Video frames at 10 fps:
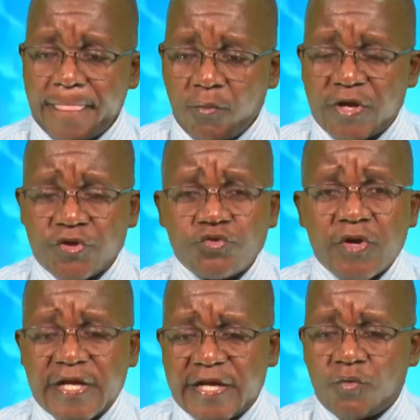When you
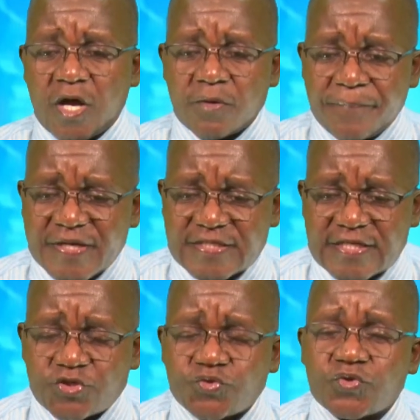read in 1
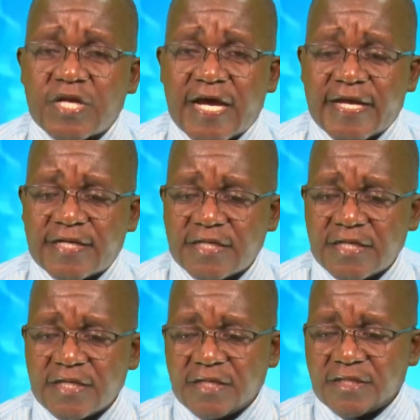Peter 2:9
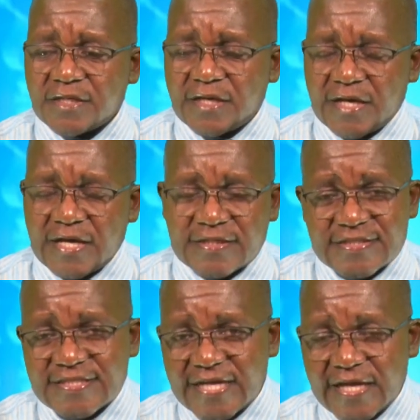
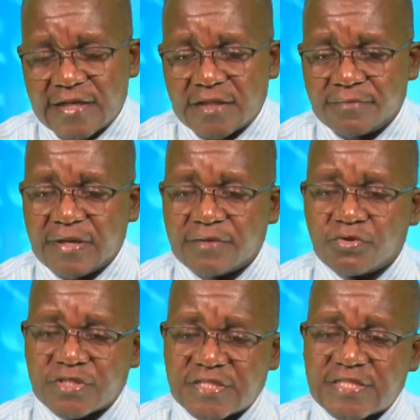and 10, the
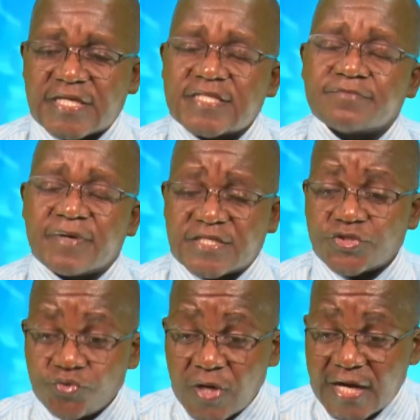Bible says, "But
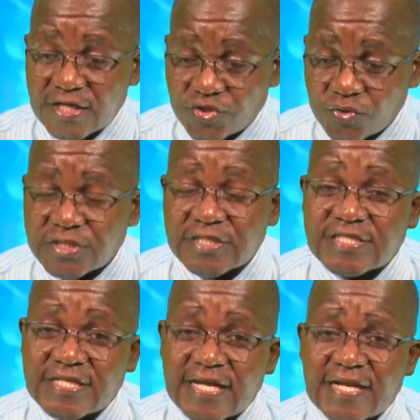you are a chosen
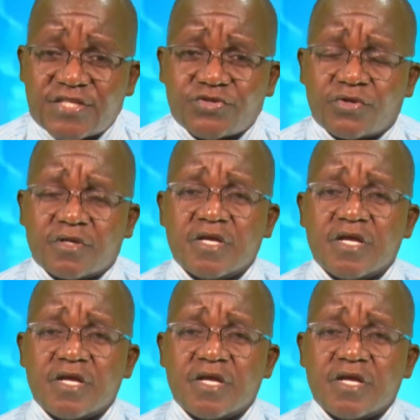generation,